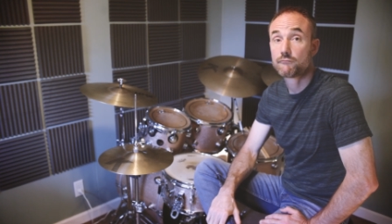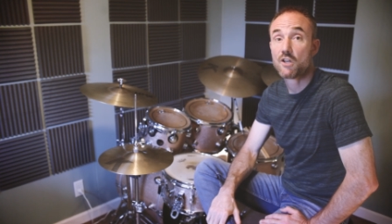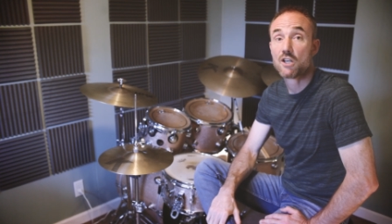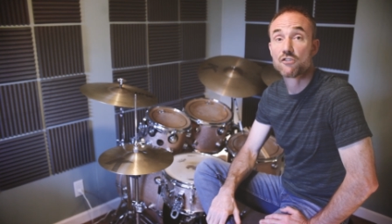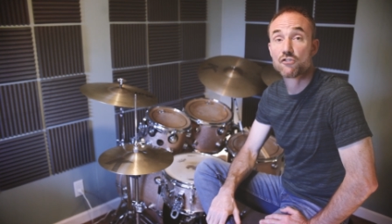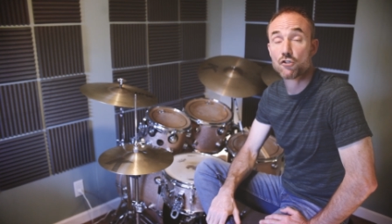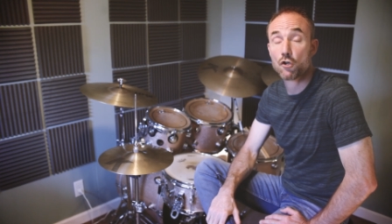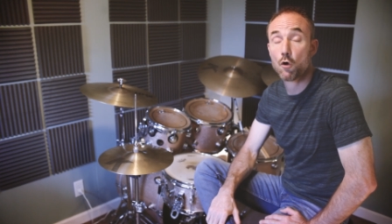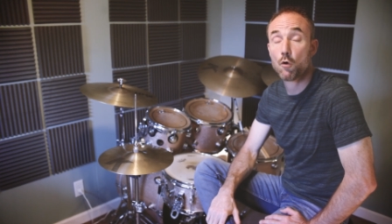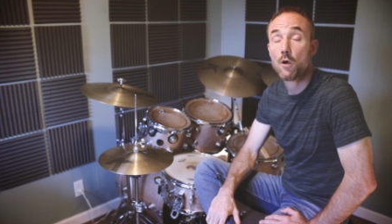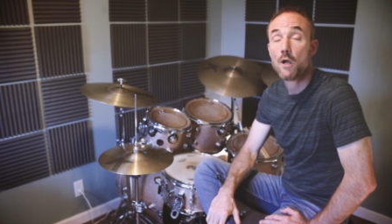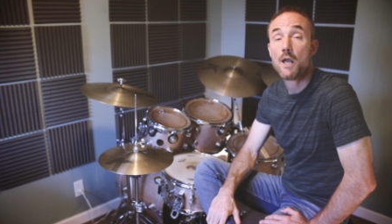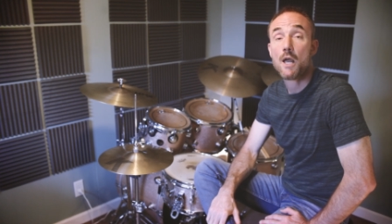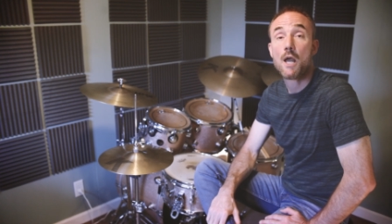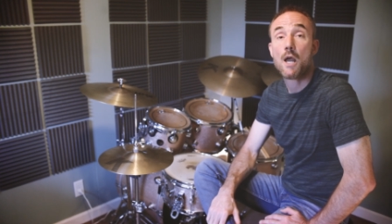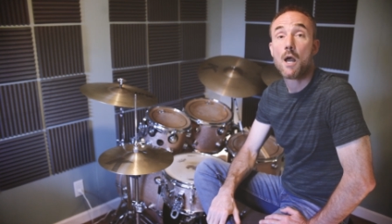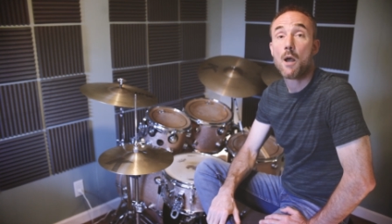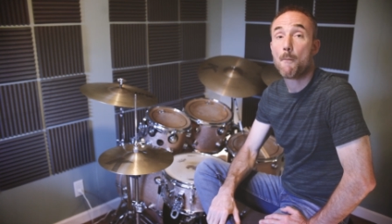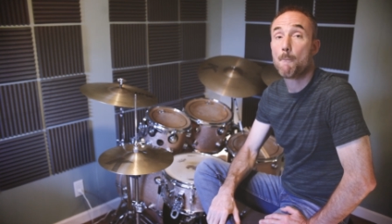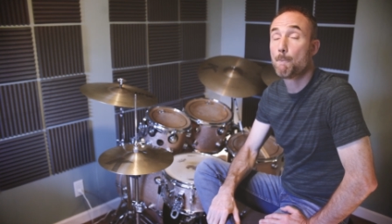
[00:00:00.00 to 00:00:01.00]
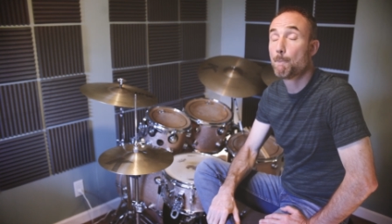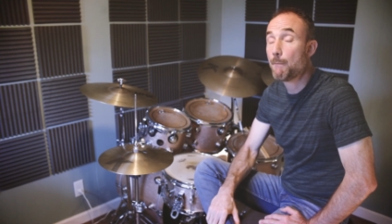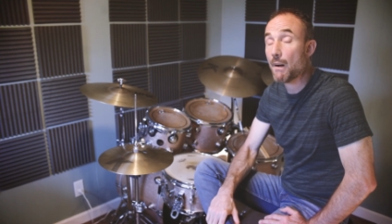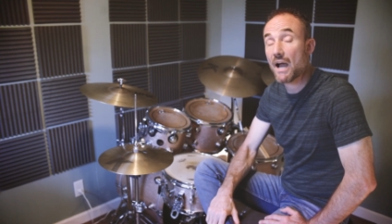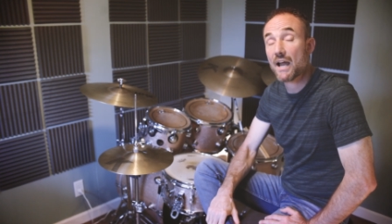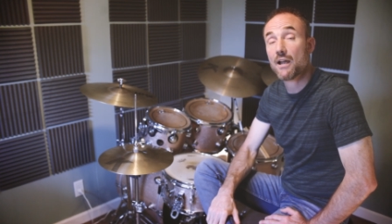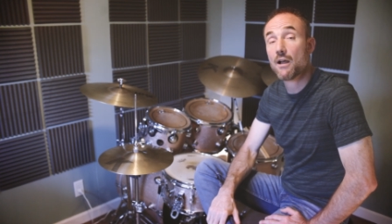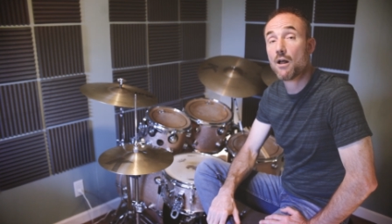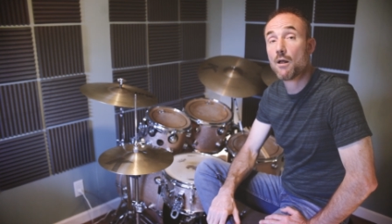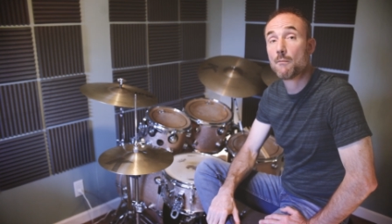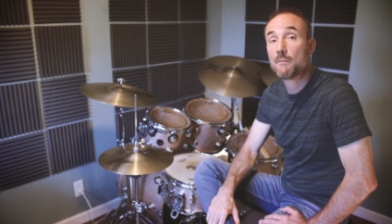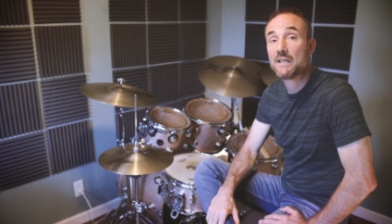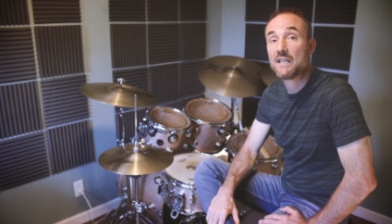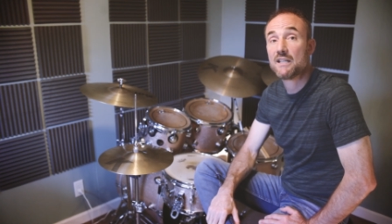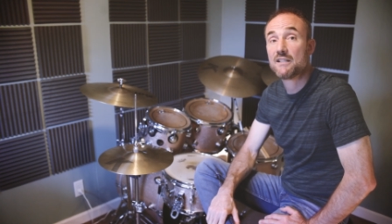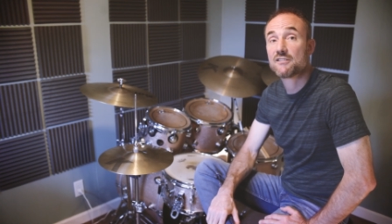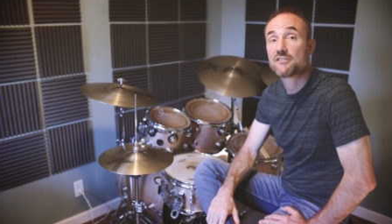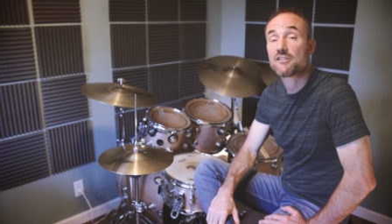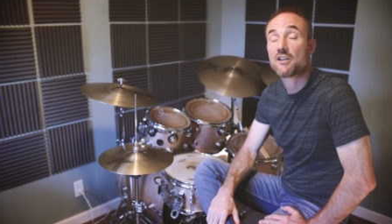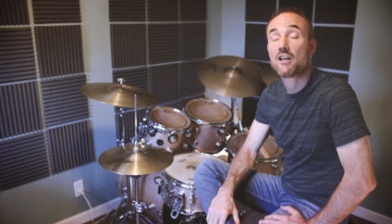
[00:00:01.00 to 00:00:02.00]
So, by all
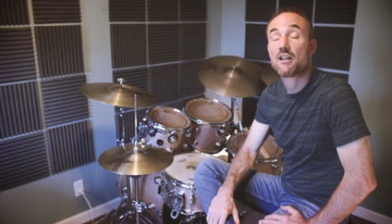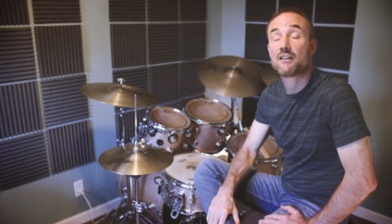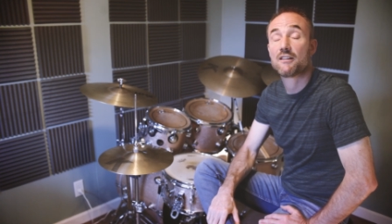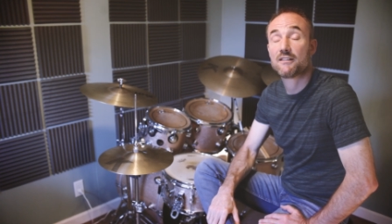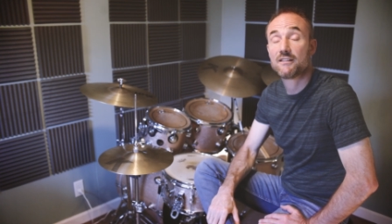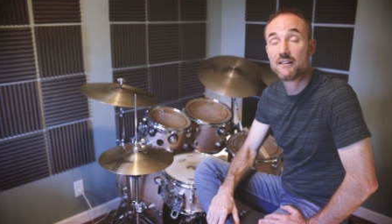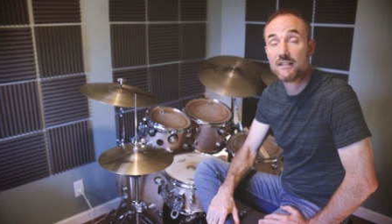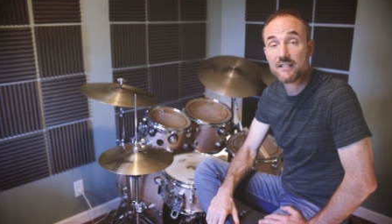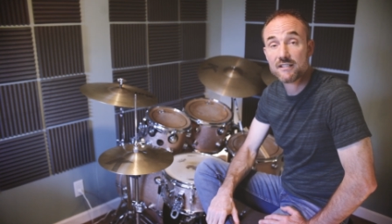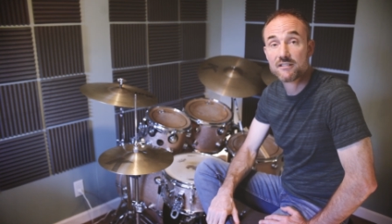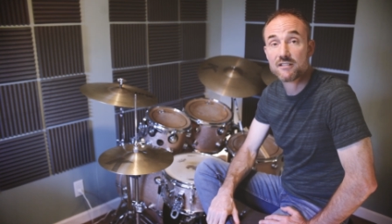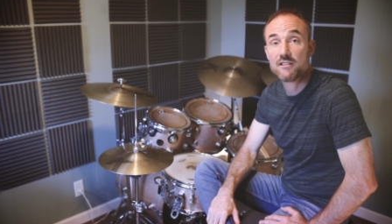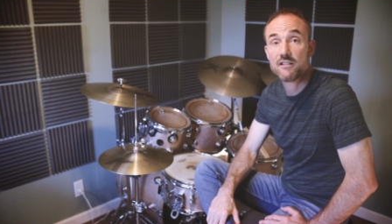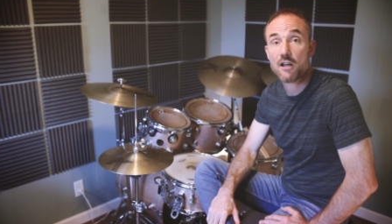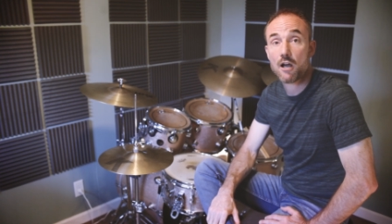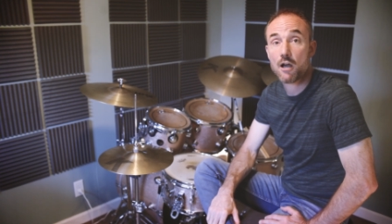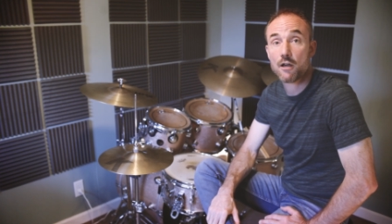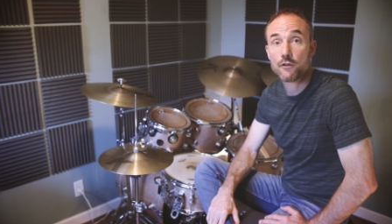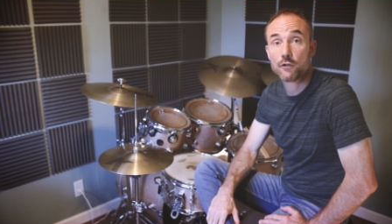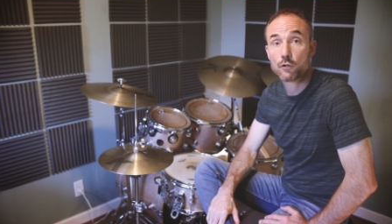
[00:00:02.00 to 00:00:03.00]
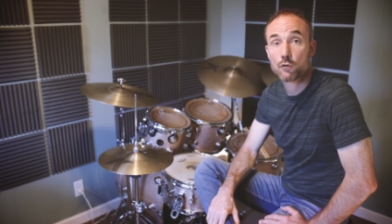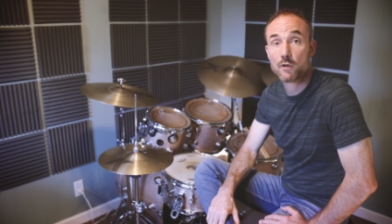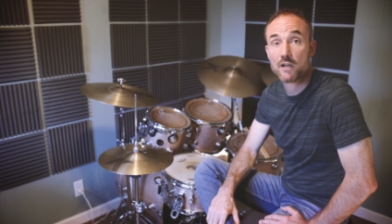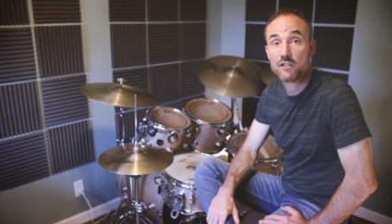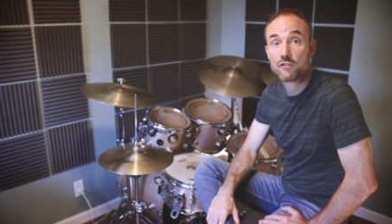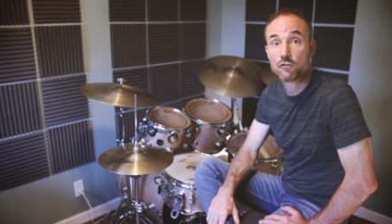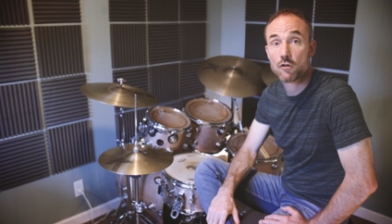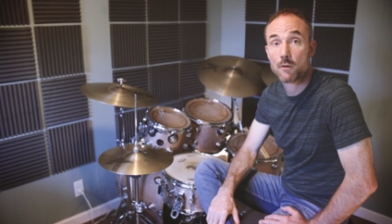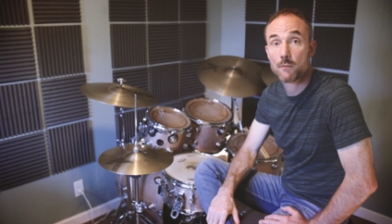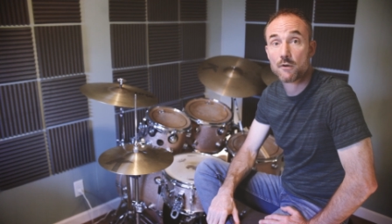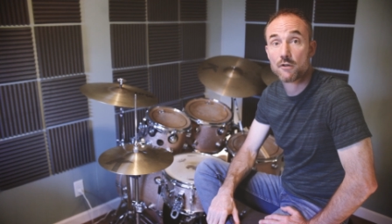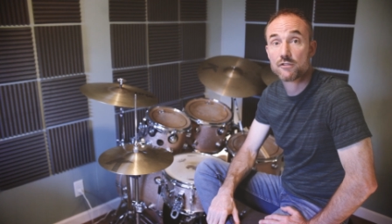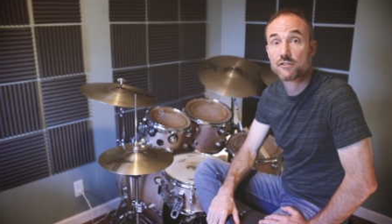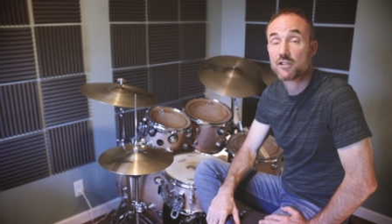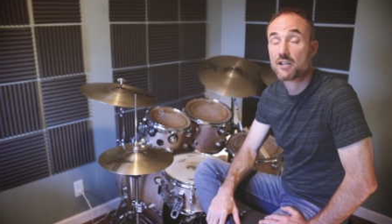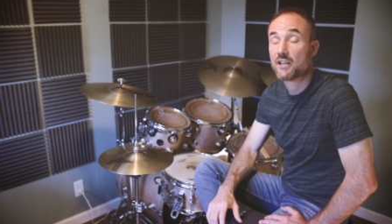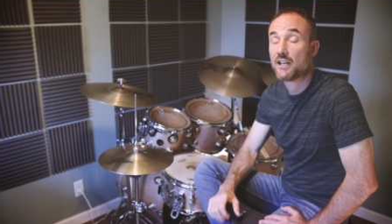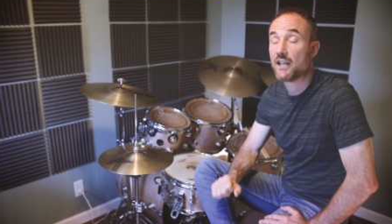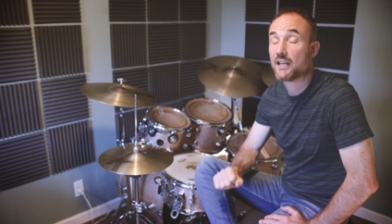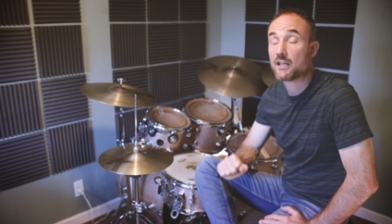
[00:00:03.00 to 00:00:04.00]
means, listen to other great drummers.
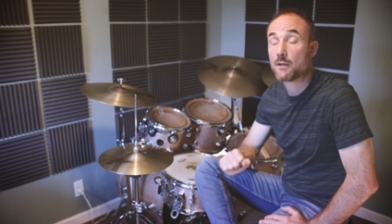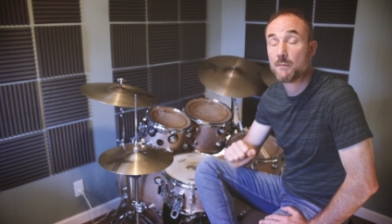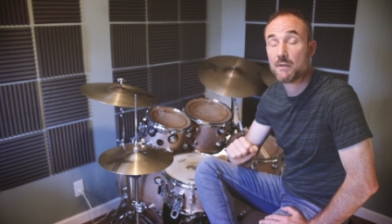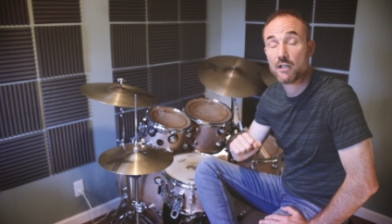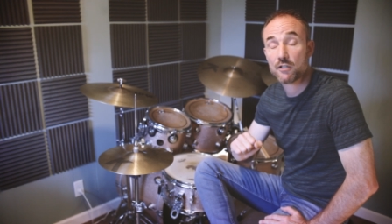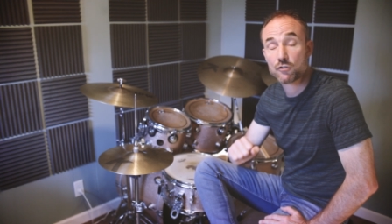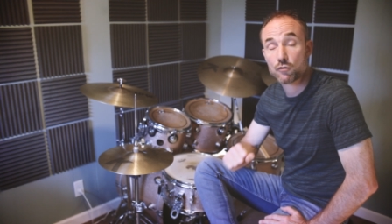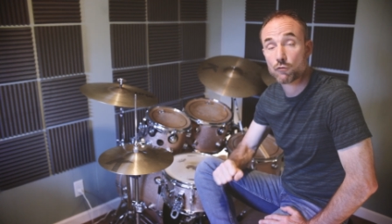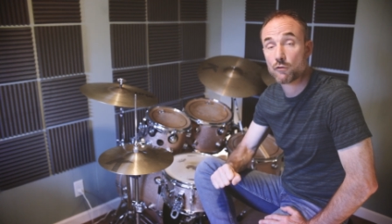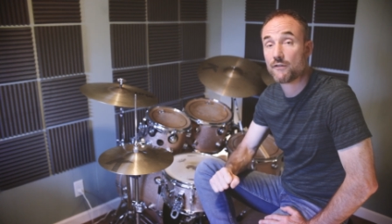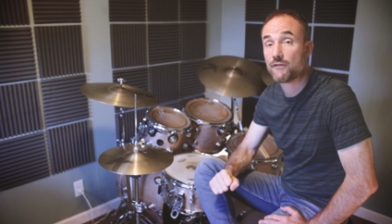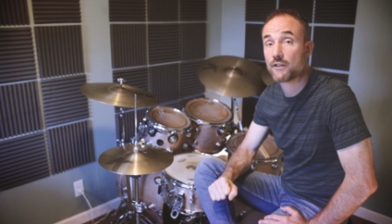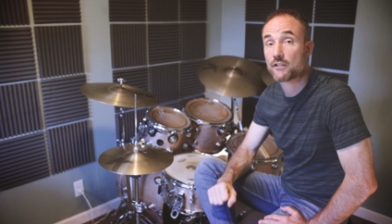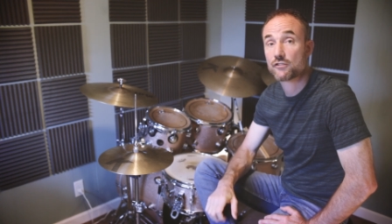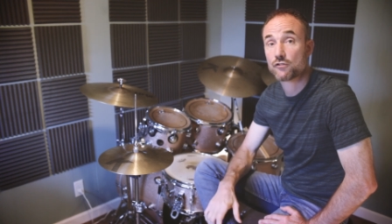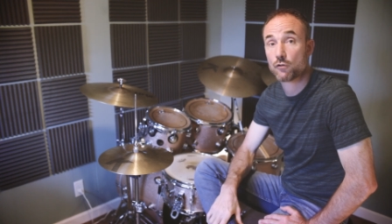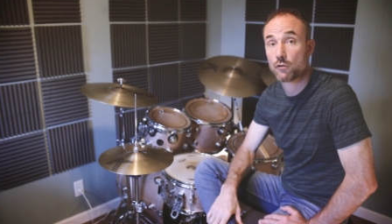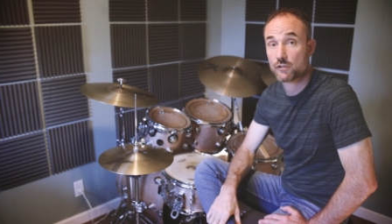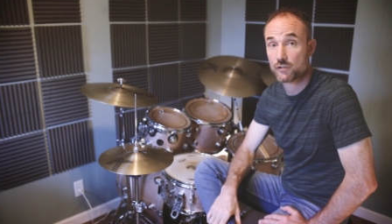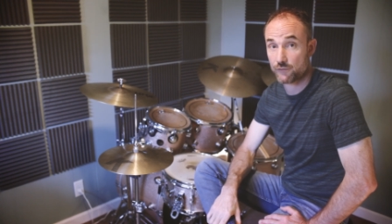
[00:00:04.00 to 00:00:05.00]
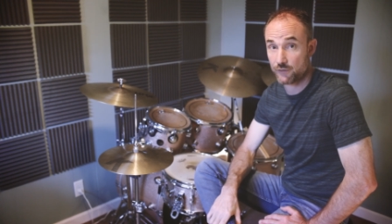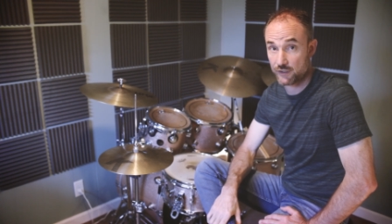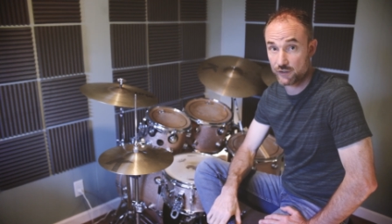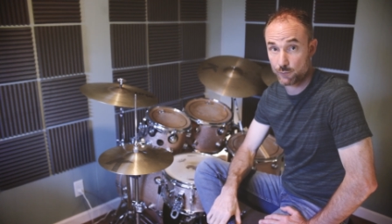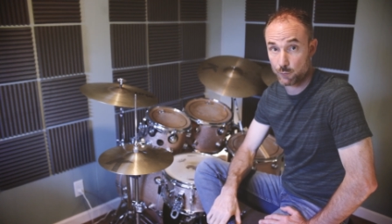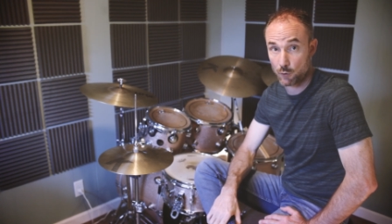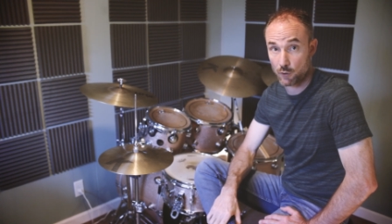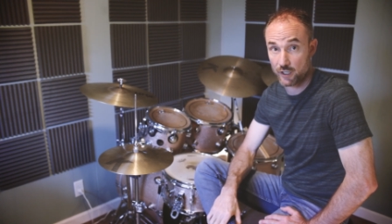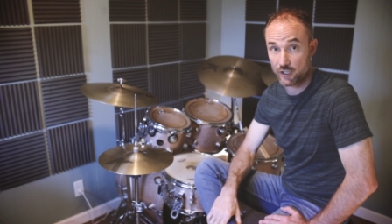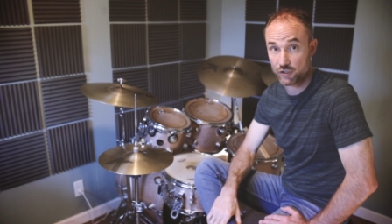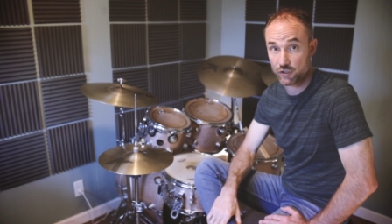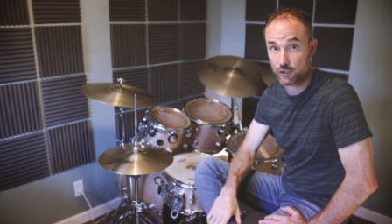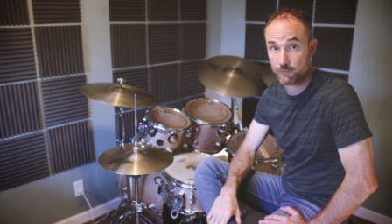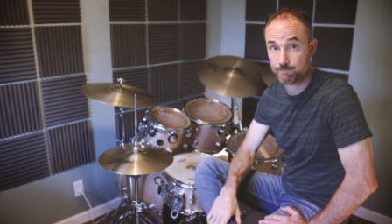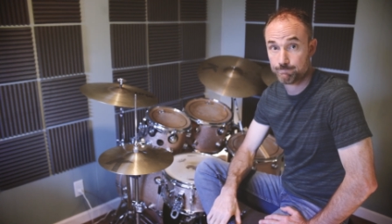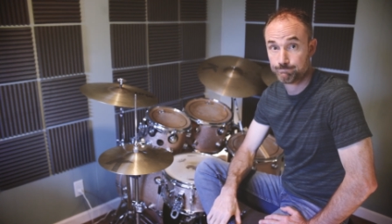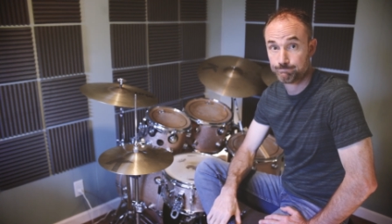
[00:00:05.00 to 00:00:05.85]
It can be a terrific source of inspiration.